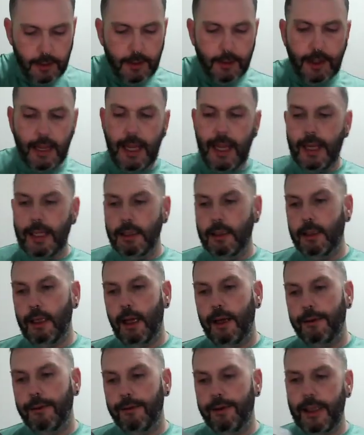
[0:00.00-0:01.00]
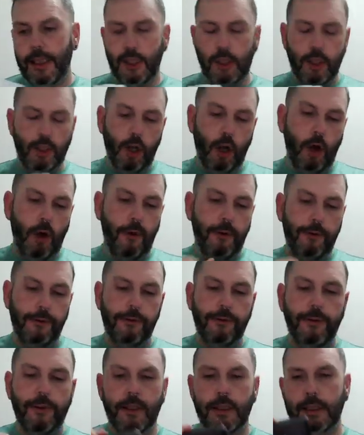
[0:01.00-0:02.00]
Then I finished
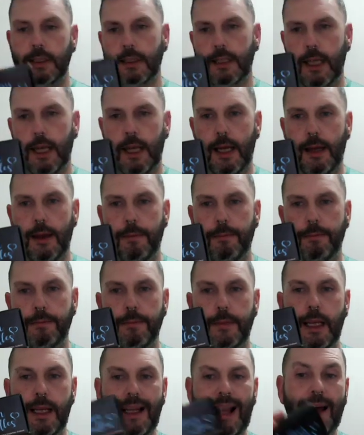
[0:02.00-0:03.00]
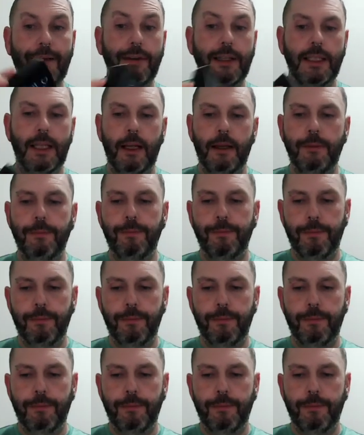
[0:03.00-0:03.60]
off some lavender,